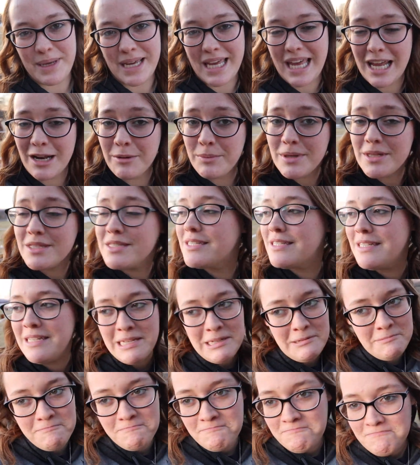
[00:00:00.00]
Big animals
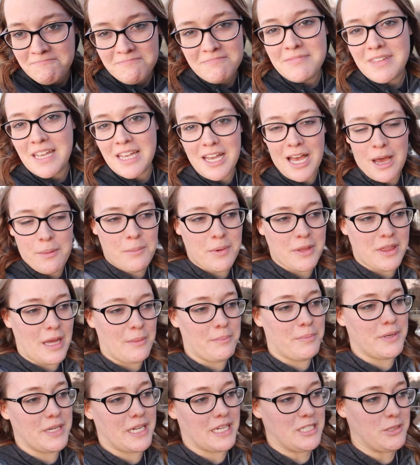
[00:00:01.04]
come with
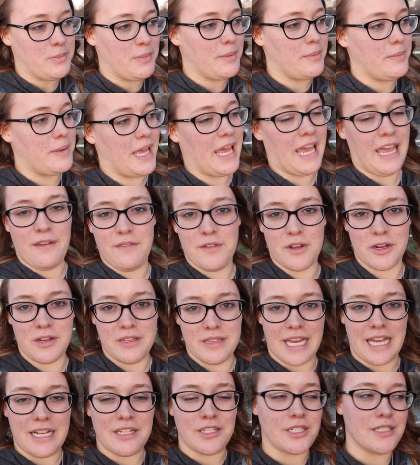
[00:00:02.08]
unpredictable behavior
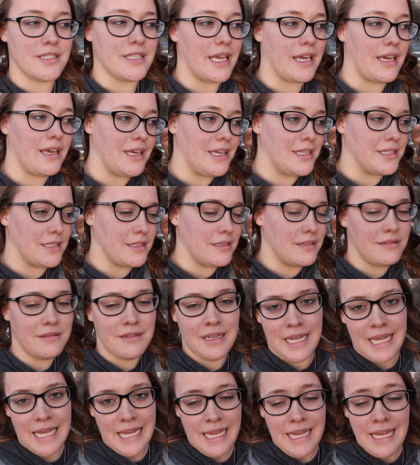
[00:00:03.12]
that just like isn't
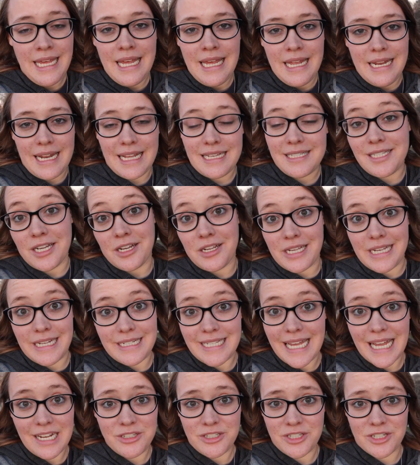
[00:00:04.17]
necessarily
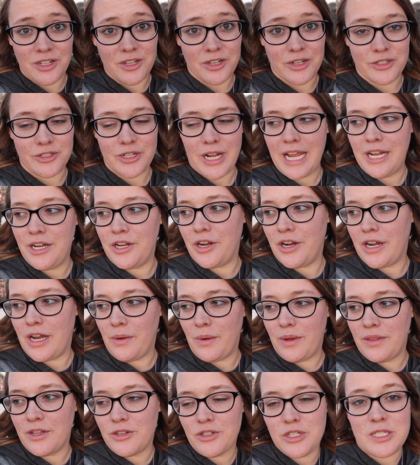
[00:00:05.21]
intentional or trying to hurt
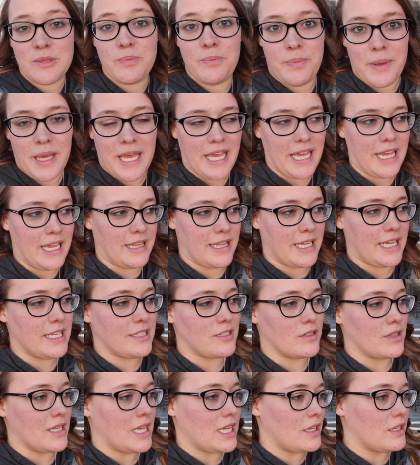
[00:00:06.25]
anyone. They're just big and the
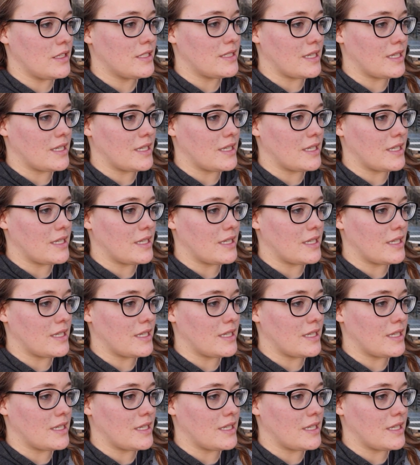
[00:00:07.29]
kids are little.